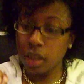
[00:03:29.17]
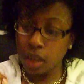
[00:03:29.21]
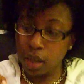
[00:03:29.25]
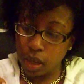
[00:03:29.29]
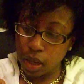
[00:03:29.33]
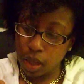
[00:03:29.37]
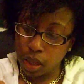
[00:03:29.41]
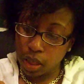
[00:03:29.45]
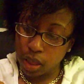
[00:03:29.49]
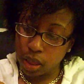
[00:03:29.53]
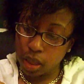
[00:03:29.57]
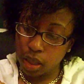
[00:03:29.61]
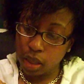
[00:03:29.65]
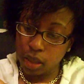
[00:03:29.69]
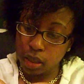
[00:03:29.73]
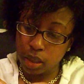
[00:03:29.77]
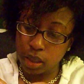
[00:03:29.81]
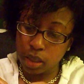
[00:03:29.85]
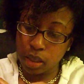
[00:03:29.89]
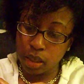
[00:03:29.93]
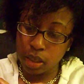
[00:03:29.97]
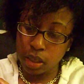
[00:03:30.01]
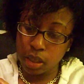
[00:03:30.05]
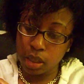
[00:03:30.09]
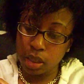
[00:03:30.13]
And this
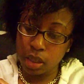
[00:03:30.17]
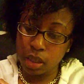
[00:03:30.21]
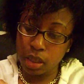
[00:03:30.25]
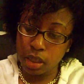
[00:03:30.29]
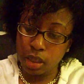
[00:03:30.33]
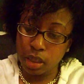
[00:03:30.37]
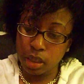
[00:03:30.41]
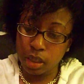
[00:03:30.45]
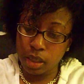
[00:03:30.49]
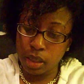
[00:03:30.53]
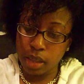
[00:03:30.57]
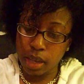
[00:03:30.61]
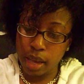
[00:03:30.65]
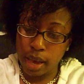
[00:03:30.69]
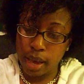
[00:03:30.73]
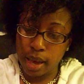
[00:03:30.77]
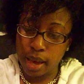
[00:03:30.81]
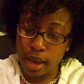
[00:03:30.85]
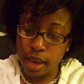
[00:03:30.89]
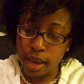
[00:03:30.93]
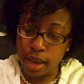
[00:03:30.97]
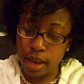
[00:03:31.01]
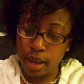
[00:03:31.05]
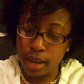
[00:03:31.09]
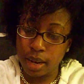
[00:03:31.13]
is
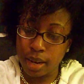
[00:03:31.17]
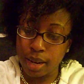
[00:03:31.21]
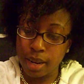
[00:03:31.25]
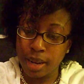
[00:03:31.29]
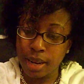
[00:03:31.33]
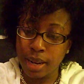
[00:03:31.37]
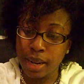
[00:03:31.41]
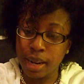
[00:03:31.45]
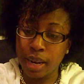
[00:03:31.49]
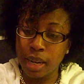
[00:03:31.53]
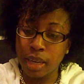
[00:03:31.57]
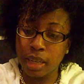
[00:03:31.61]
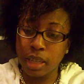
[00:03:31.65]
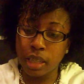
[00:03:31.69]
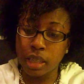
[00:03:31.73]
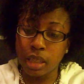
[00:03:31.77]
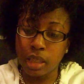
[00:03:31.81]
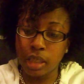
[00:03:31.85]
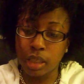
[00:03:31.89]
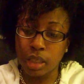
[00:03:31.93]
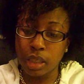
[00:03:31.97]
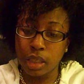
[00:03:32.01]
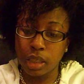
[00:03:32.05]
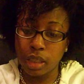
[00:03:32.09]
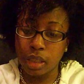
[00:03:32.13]
at 9
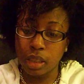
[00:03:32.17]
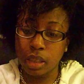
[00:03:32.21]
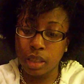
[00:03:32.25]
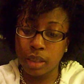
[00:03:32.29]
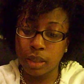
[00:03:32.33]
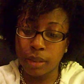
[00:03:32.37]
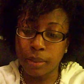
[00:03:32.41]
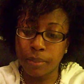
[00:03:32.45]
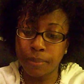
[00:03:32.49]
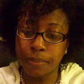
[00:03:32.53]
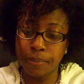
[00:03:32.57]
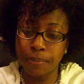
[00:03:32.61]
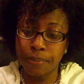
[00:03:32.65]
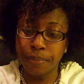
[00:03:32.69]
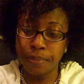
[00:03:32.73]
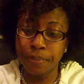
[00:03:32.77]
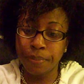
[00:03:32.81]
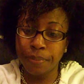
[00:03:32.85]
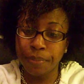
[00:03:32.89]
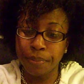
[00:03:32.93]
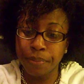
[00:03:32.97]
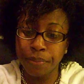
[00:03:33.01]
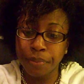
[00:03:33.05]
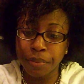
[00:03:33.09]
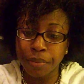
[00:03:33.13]
inches.
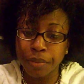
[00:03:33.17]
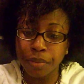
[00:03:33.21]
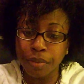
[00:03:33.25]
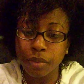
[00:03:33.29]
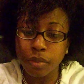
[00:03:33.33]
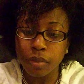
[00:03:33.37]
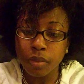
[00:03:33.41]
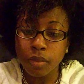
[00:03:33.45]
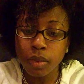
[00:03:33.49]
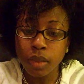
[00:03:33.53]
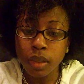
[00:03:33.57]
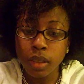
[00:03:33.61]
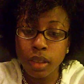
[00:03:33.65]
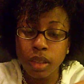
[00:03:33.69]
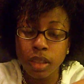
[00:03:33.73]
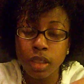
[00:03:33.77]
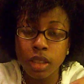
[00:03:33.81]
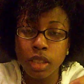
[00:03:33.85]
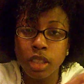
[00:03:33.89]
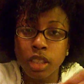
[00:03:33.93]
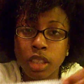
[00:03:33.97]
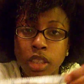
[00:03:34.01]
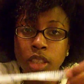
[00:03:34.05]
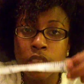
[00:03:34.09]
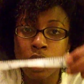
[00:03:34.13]

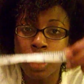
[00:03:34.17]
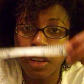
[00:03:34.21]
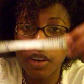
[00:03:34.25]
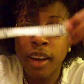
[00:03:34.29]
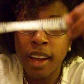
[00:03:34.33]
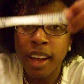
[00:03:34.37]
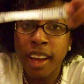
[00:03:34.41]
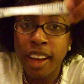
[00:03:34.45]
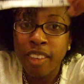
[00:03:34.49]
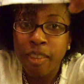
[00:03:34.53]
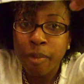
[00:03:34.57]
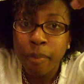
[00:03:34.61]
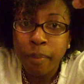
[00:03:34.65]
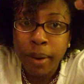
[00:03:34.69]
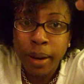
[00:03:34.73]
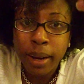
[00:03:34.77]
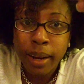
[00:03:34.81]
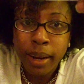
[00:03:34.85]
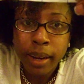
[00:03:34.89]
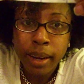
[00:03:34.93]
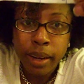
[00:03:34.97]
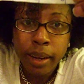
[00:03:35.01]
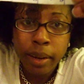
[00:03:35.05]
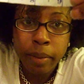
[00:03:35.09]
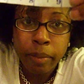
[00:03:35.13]
So I have
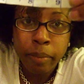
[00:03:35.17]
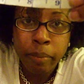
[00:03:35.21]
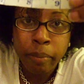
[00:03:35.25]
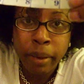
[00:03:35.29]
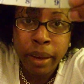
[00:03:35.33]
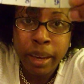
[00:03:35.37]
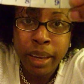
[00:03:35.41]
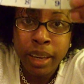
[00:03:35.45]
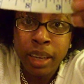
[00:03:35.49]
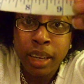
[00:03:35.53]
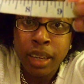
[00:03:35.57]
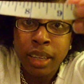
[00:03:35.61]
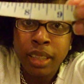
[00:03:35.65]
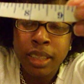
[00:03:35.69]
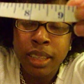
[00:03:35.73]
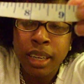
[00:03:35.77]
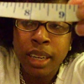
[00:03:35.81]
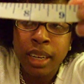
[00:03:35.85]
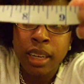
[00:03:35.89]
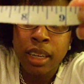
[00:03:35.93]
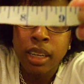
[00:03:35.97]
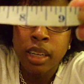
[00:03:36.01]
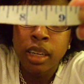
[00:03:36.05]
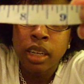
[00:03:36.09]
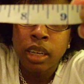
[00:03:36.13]
my bangs
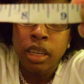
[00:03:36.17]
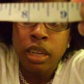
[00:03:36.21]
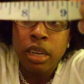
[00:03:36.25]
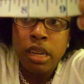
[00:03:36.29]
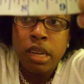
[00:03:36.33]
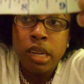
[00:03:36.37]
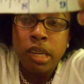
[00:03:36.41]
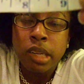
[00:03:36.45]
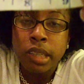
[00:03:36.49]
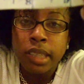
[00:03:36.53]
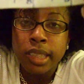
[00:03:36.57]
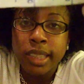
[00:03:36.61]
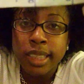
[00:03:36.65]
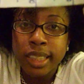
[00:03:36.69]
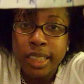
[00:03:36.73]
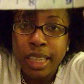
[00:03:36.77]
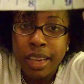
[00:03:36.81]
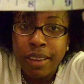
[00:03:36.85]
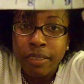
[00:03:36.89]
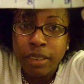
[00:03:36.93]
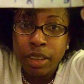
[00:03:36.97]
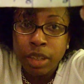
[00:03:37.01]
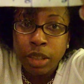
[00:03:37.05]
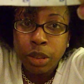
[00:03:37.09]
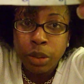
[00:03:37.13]
at
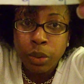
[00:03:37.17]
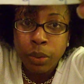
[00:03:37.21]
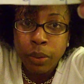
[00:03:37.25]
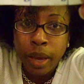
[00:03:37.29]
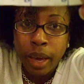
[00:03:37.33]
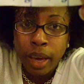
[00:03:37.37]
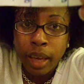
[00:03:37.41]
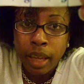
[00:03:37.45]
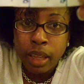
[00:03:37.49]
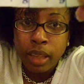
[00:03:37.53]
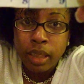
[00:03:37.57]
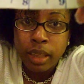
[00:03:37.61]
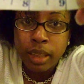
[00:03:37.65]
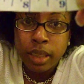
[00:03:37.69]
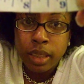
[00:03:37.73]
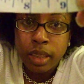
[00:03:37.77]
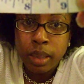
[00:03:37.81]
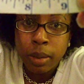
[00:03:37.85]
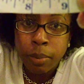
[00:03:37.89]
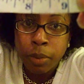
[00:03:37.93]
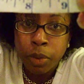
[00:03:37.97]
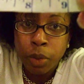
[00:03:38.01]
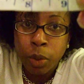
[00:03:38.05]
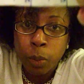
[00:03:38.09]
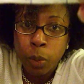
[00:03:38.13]
7 and 2 eighths, the
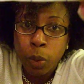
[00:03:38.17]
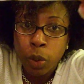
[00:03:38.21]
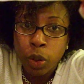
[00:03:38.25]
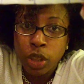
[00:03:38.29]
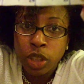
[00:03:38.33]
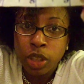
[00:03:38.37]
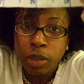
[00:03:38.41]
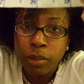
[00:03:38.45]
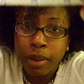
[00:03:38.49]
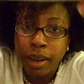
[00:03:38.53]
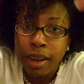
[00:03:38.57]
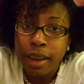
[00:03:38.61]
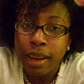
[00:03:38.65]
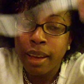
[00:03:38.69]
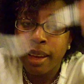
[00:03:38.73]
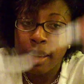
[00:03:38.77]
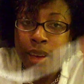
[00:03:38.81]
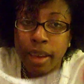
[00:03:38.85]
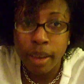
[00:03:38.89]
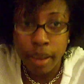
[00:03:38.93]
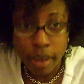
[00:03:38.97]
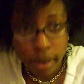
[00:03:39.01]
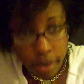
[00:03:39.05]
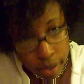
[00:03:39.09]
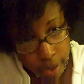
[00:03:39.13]
middle portion of my
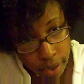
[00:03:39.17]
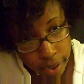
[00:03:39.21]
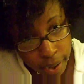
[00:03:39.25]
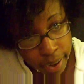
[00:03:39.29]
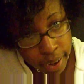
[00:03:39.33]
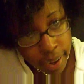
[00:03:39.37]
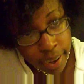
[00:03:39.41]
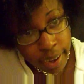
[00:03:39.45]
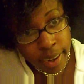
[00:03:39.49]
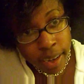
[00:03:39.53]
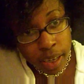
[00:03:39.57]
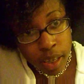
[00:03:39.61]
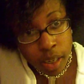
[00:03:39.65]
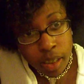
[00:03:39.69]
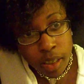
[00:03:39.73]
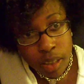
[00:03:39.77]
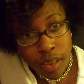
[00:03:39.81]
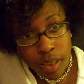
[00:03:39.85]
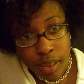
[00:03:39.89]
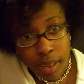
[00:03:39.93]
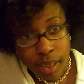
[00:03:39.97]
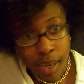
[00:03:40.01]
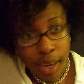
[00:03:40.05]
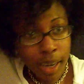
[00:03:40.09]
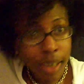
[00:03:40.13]
head at
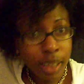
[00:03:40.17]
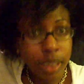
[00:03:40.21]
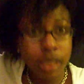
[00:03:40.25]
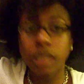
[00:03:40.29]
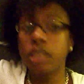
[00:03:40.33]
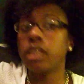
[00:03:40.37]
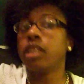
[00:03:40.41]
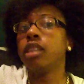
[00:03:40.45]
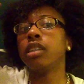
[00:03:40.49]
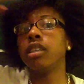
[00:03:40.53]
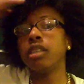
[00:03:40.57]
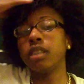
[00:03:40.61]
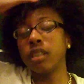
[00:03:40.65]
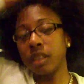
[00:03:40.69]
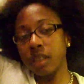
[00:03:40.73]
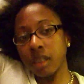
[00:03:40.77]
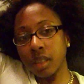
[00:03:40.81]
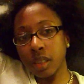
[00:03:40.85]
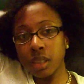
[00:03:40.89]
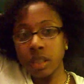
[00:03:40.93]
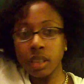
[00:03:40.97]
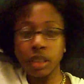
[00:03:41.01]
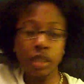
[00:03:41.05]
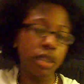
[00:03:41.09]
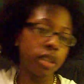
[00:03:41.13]
9
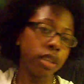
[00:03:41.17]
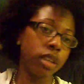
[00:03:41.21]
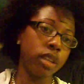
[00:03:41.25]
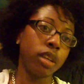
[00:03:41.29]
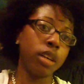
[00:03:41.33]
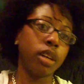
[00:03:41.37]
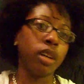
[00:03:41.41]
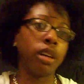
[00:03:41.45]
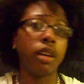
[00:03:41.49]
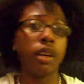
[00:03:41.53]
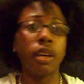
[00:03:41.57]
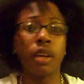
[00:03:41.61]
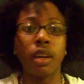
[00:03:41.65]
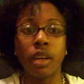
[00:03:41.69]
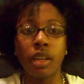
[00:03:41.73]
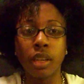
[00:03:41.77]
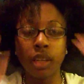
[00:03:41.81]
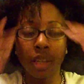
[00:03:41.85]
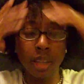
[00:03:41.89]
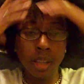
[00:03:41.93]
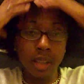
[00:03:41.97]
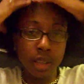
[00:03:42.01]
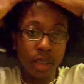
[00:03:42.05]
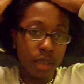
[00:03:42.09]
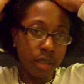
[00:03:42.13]
inches. And
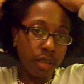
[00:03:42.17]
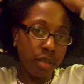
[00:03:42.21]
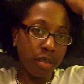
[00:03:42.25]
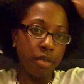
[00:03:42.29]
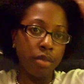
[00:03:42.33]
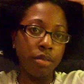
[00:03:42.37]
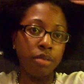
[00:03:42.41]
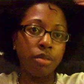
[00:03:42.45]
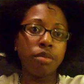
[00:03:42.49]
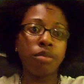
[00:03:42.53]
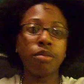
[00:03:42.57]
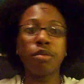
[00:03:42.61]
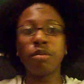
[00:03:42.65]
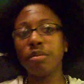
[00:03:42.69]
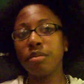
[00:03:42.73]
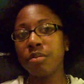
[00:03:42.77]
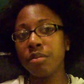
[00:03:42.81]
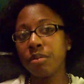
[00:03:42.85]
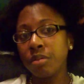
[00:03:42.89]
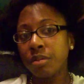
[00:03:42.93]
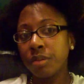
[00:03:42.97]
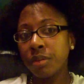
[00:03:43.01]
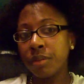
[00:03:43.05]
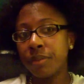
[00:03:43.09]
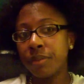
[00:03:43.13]
then let's do